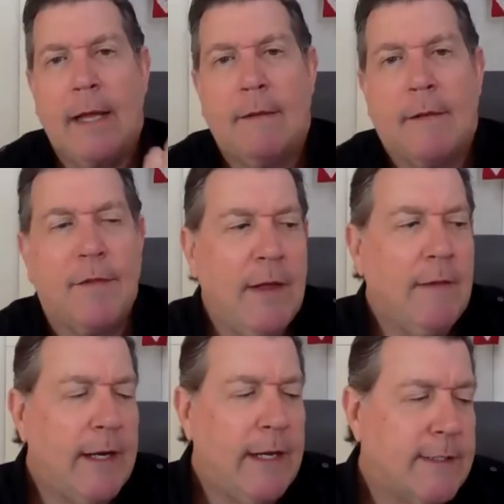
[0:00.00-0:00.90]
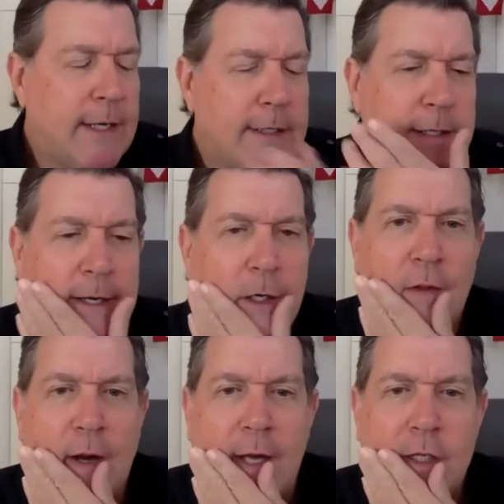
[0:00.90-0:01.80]
and the thing that he says here
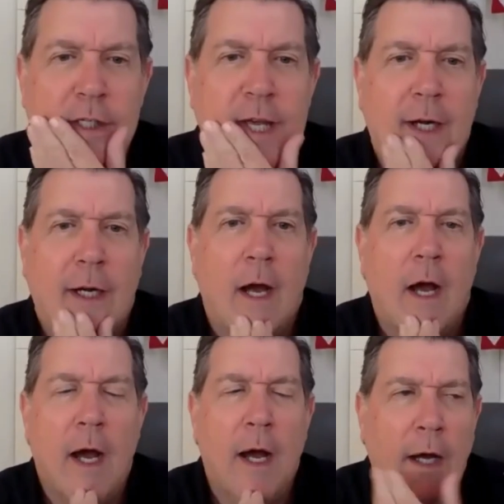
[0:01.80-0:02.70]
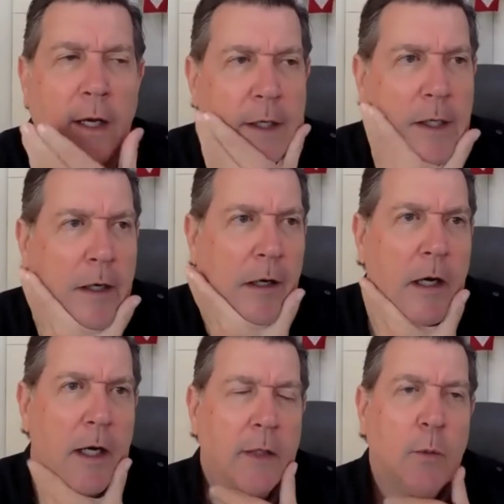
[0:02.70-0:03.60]
that I just had an aha
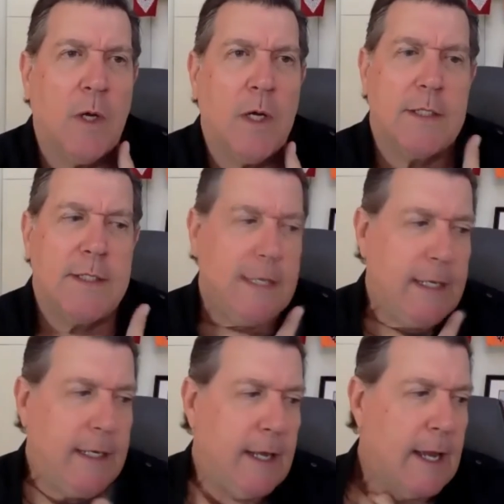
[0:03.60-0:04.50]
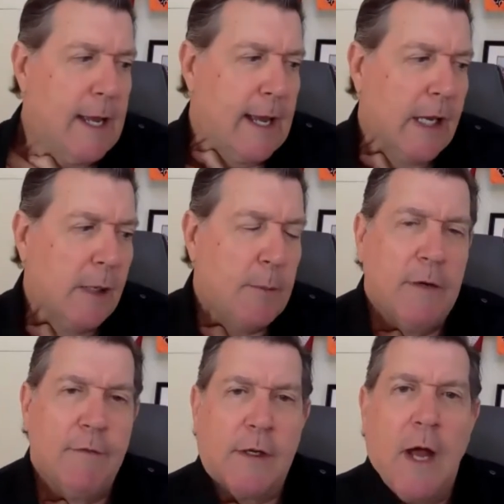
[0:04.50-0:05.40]
on was the element
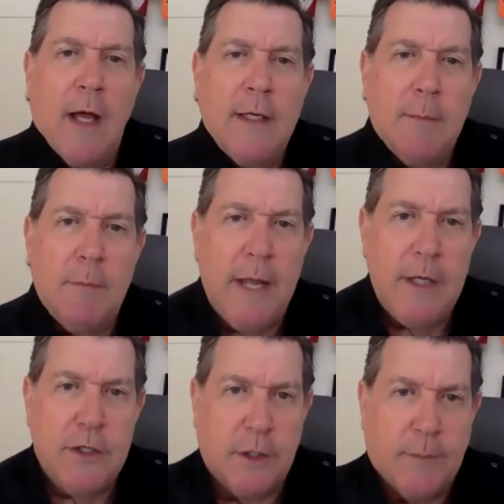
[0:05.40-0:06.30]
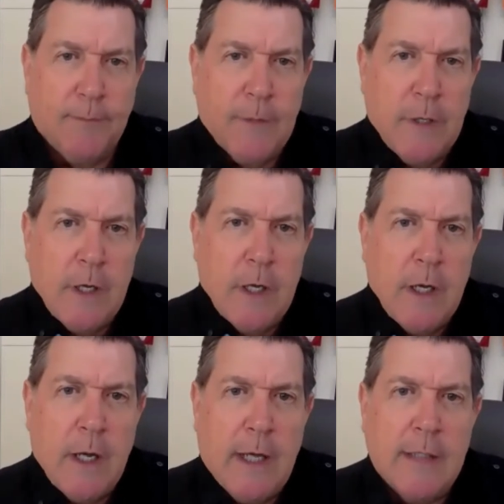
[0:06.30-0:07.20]
of the condemnation.
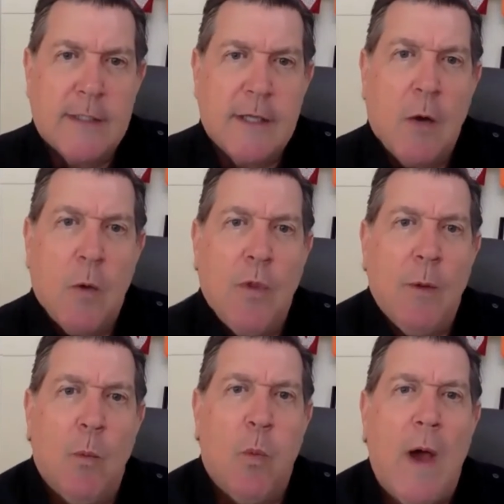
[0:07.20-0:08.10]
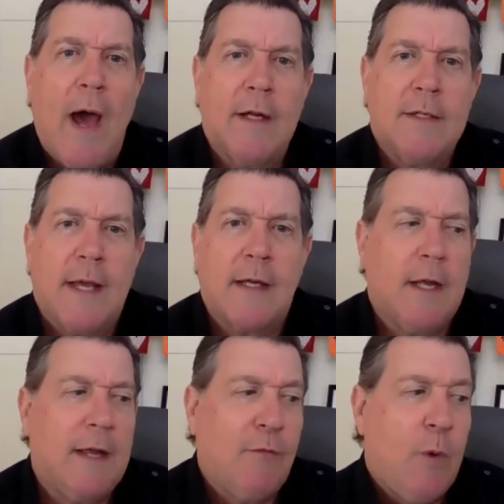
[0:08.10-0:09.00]
And so then how does
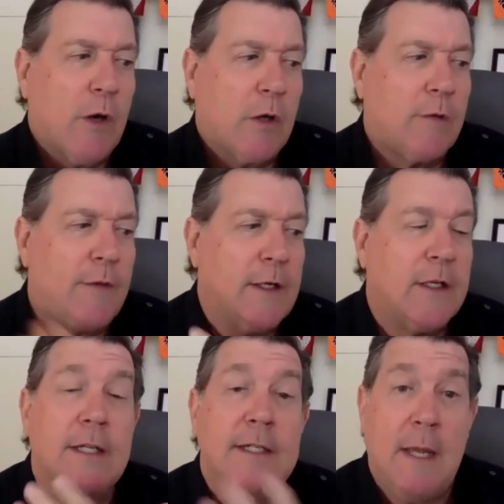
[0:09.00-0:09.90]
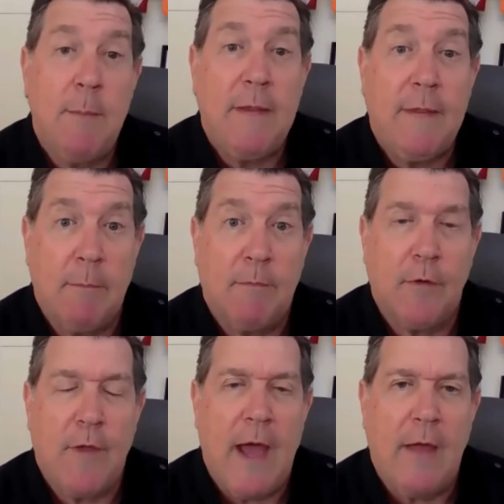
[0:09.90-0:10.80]
that, if we are then condemning them for
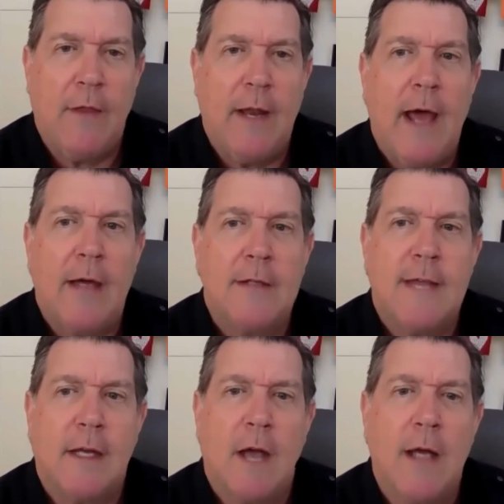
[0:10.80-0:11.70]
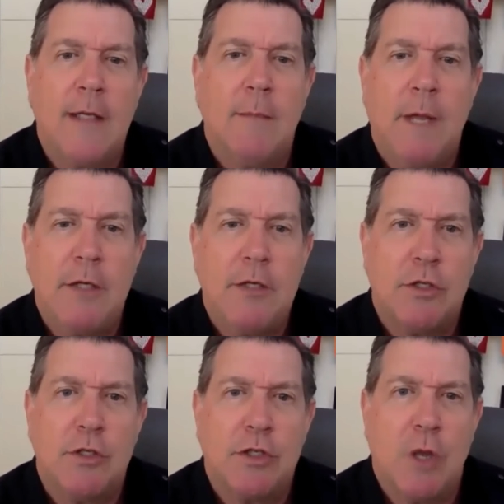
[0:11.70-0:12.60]
that, then how does that
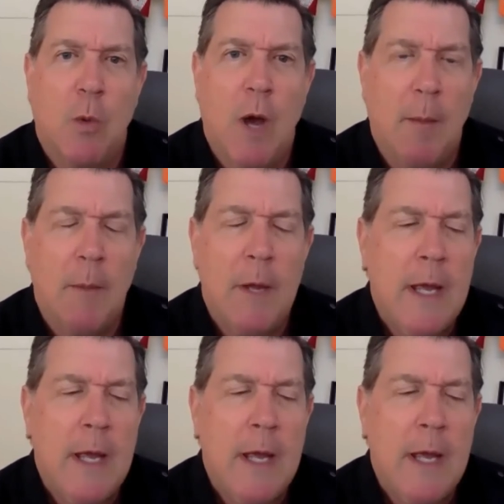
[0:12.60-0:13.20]
condemnation show up?